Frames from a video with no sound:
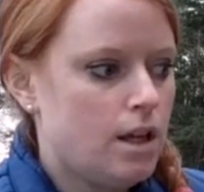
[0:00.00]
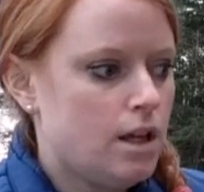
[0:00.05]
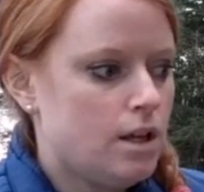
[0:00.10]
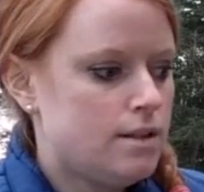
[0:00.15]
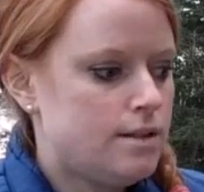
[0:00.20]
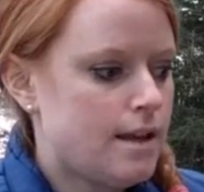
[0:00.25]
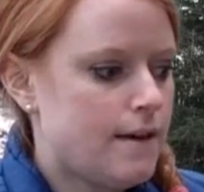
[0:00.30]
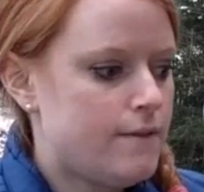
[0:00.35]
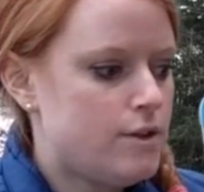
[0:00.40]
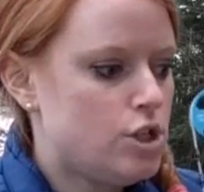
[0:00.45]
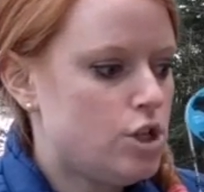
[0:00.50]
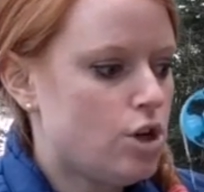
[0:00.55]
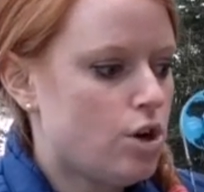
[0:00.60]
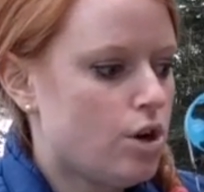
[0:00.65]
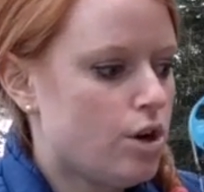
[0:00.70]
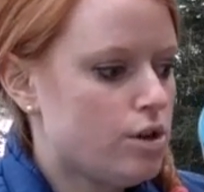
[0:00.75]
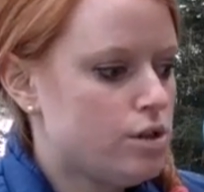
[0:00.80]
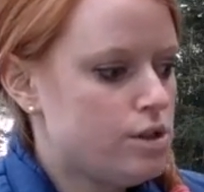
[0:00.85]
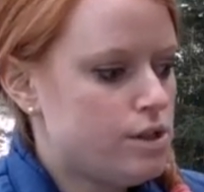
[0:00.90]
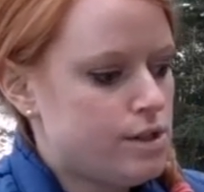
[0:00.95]
7
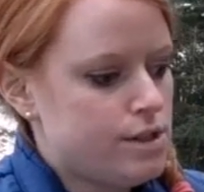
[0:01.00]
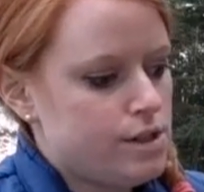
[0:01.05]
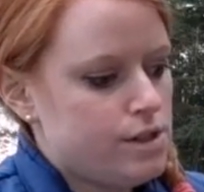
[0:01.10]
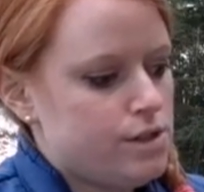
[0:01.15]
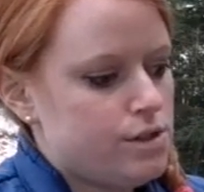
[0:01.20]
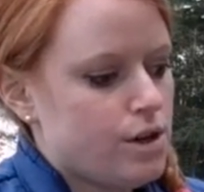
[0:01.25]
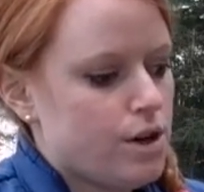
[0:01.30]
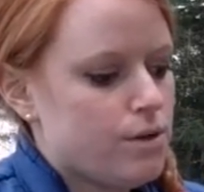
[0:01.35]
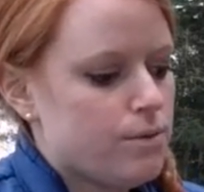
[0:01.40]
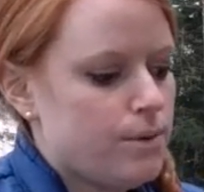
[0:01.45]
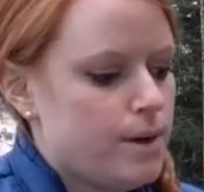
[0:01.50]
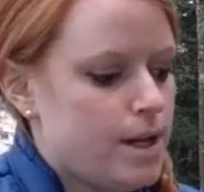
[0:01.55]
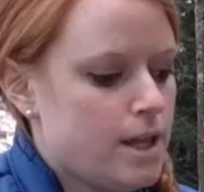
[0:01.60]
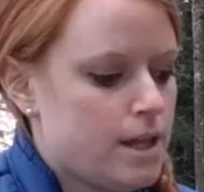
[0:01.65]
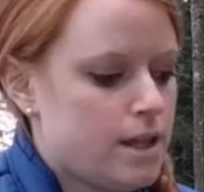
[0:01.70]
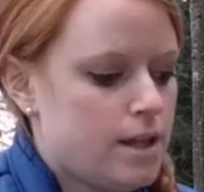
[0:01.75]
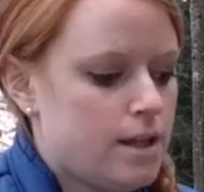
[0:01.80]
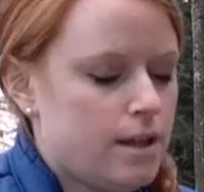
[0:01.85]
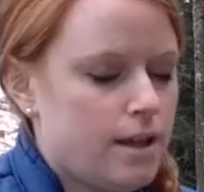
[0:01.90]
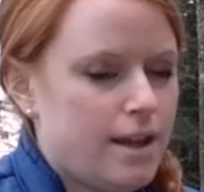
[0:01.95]
yards to start with,
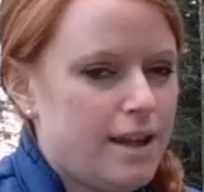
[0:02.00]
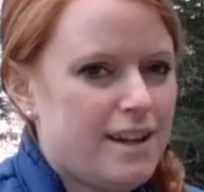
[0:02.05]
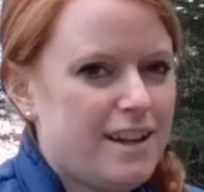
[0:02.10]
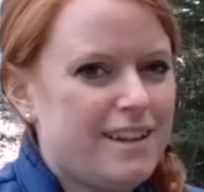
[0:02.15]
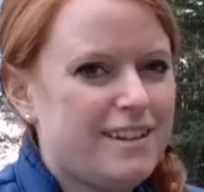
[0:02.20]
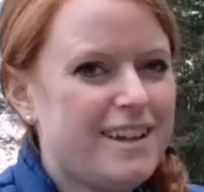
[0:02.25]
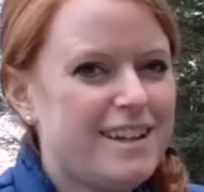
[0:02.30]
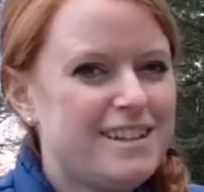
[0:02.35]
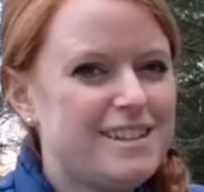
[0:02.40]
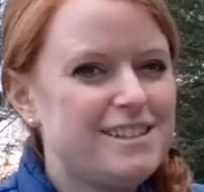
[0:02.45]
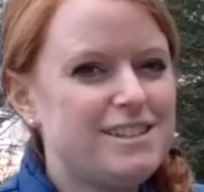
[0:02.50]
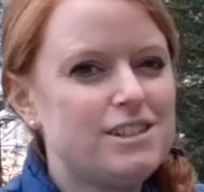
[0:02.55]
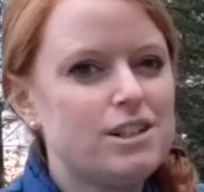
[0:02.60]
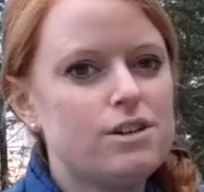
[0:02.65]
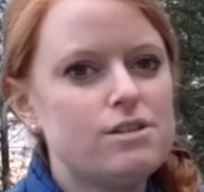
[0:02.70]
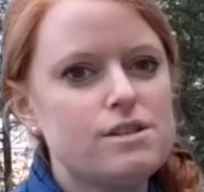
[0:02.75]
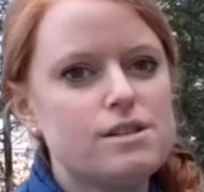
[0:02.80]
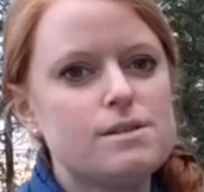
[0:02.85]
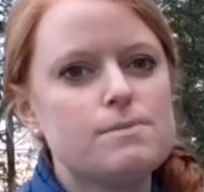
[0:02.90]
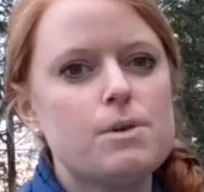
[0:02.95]
and I like to
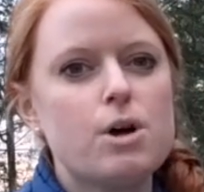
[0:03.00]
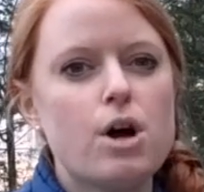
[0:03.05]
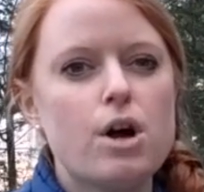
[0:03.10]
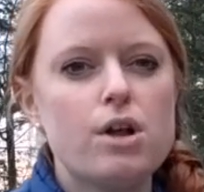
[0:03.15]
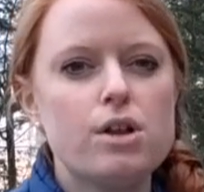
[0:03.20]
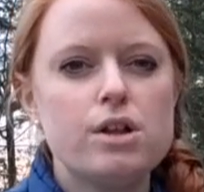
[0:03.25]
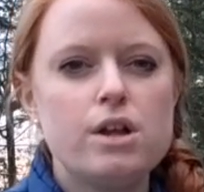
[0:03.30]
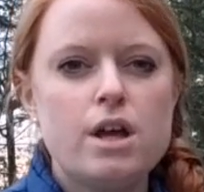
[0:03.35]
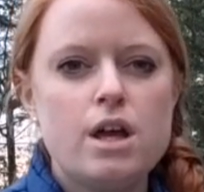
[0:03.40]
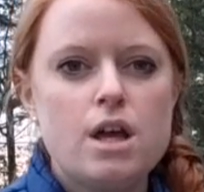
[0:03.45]
start small,